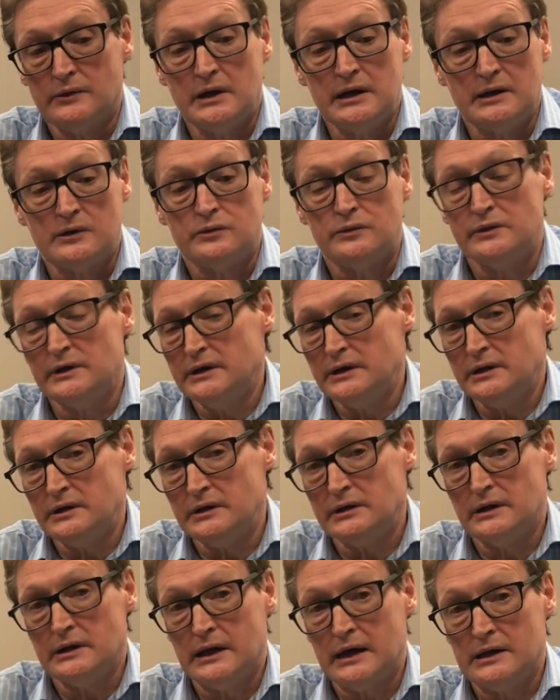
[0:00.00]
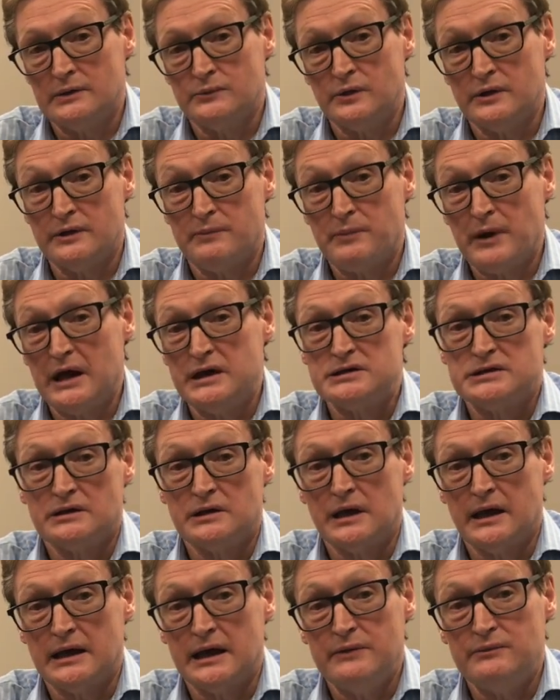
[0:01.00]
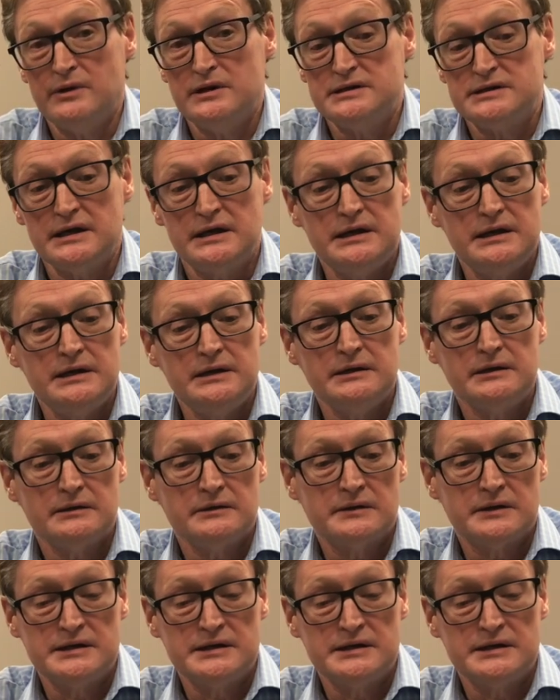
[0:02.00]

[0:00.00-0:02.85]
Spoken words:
Equally, with a patient like MND,